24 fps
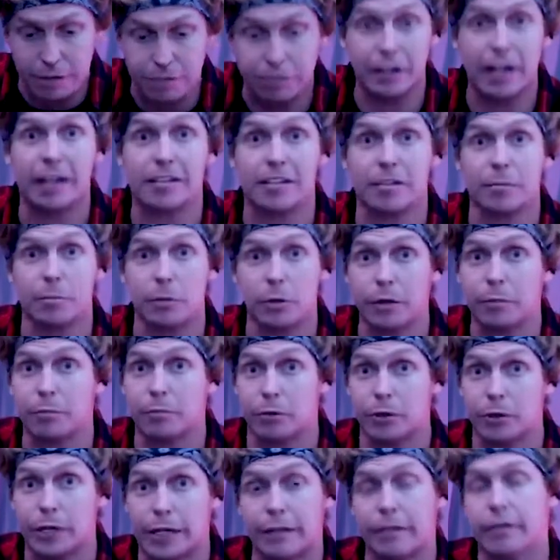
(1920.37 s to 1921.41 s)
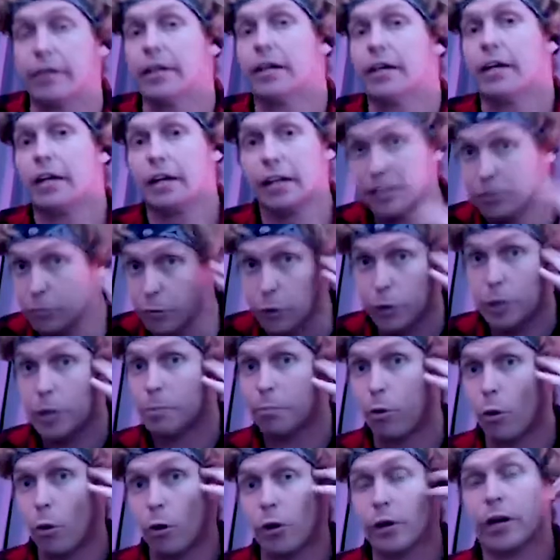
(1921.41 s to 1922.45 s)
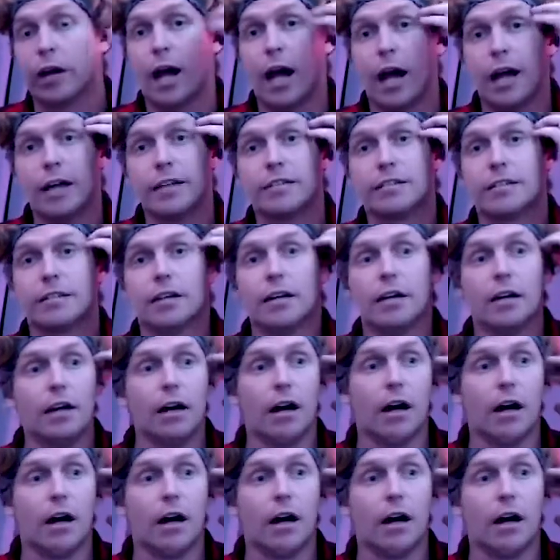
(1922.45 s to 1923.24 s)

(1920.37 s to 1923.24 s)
Be flexible and breathe. That's really important, guys.